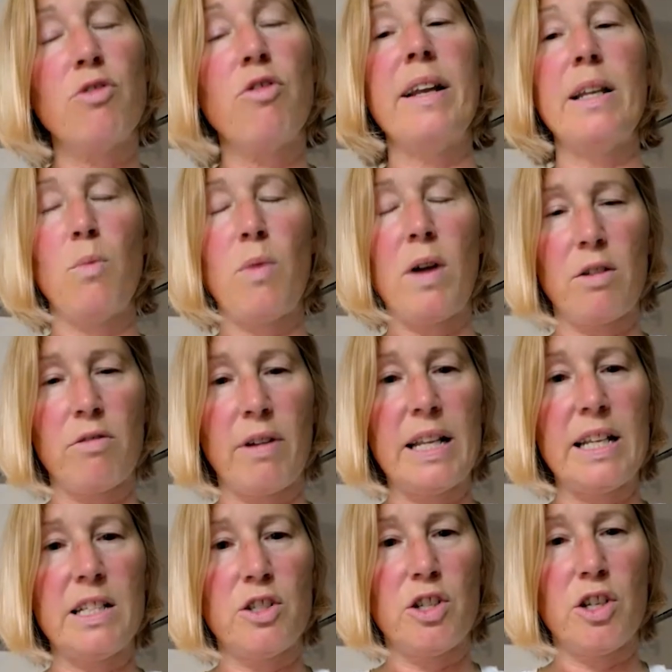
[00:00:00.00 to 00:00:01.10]
Credit where
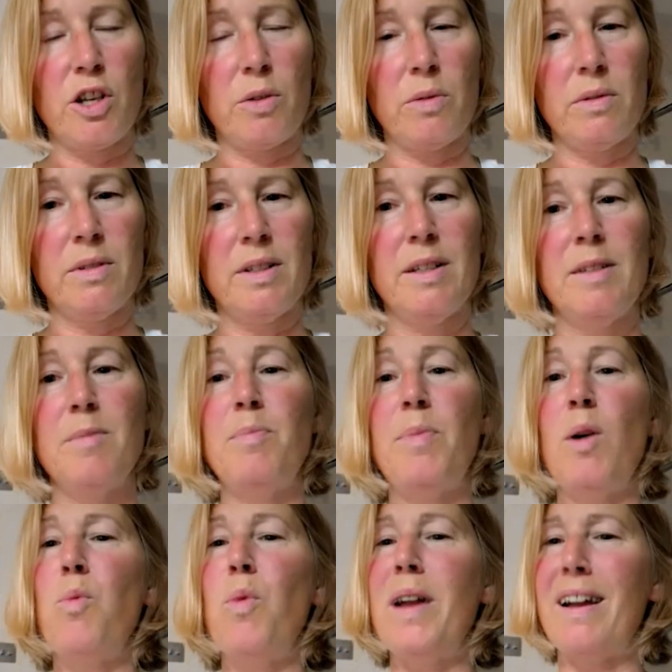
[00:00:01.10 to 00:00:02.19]
credit is due.
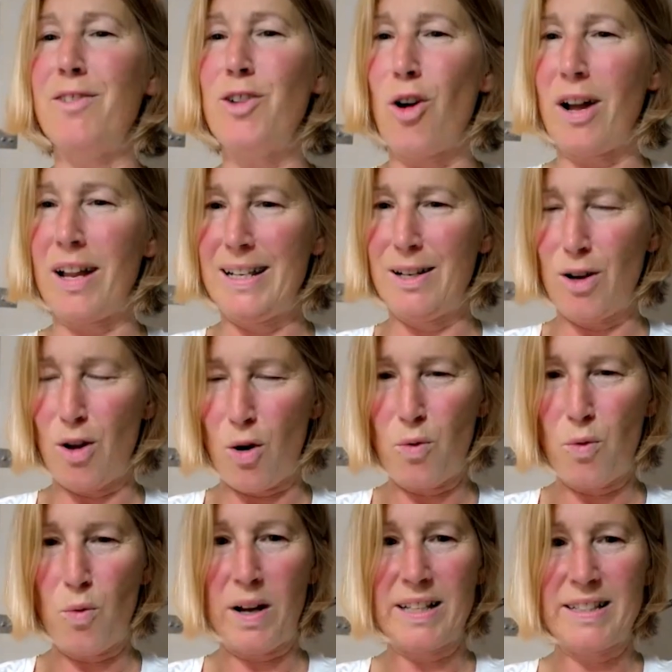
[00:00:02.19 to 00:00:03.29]
But we have got a
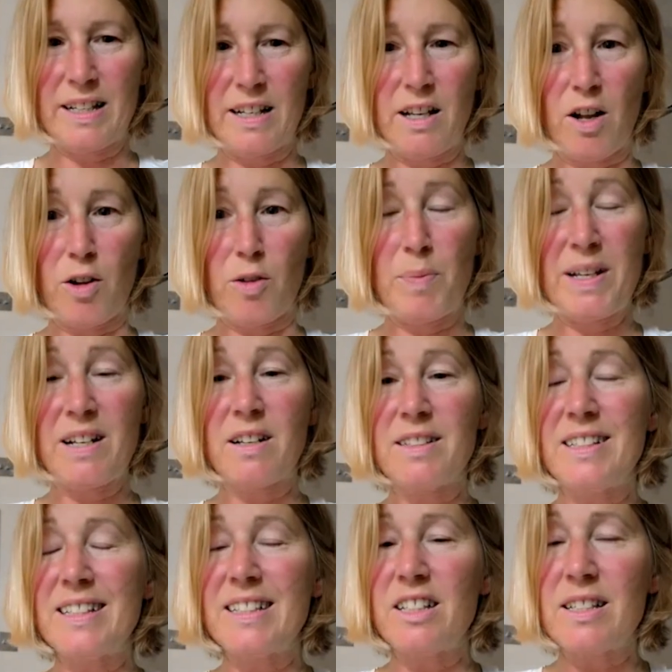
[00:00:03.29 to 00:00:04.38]
long way to go because
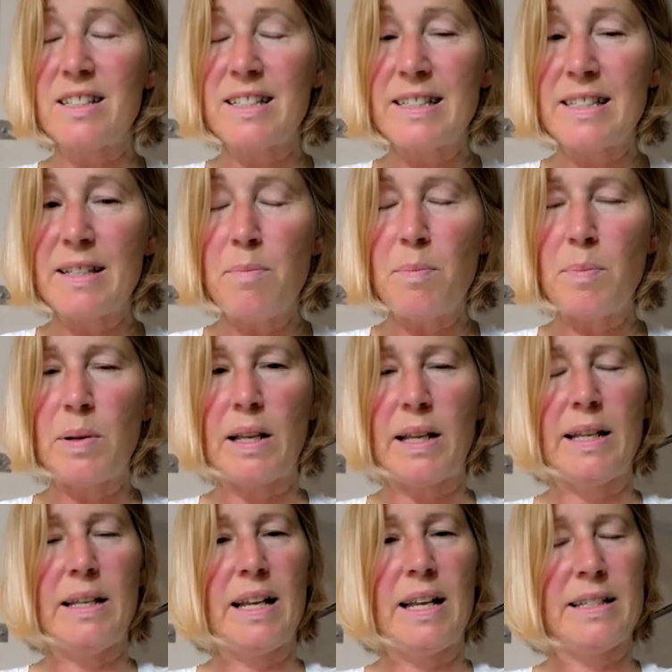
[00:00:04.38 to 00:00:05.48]
it's just
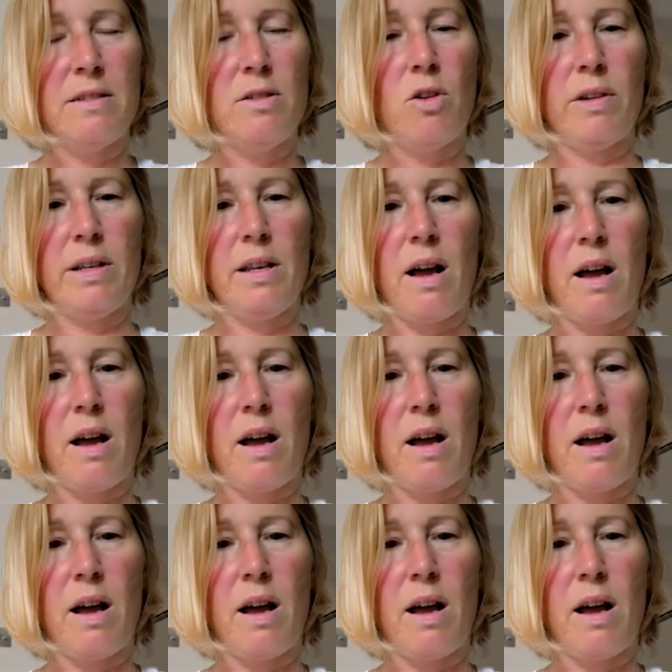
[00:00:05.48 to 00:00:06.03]
simply, it's not